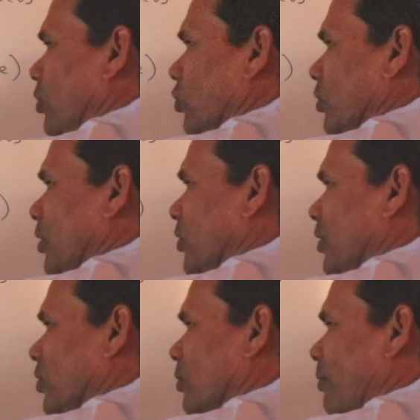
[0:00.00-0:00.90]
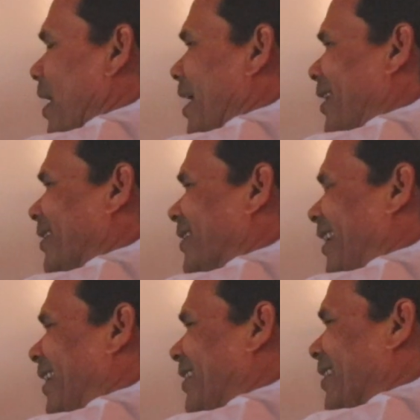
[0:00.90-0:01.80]
So this is minus
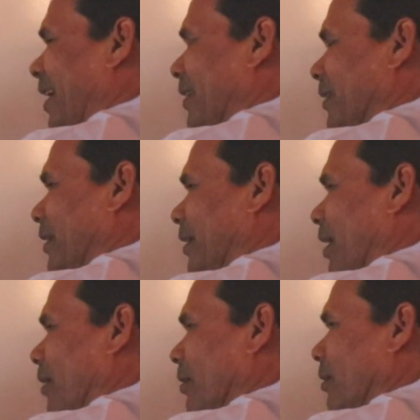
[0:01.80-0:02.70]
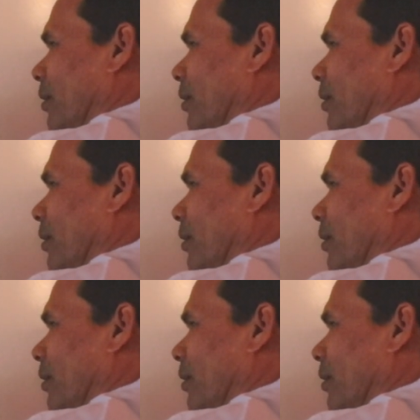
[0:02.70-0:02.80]
a sin theta.